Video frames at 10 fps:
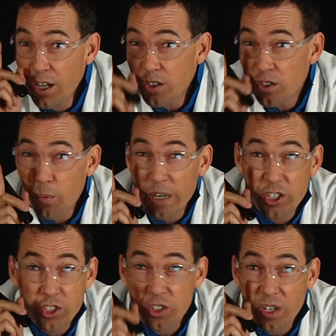So we
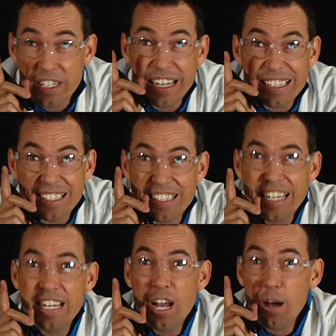should
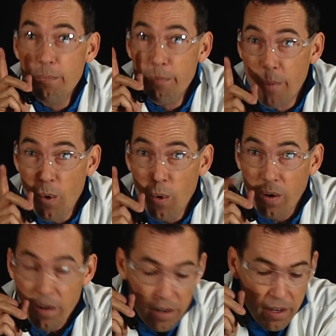see
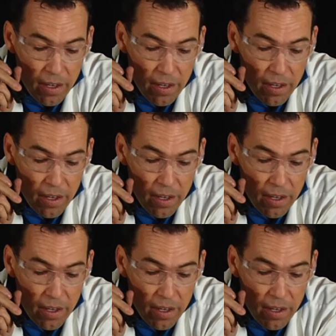more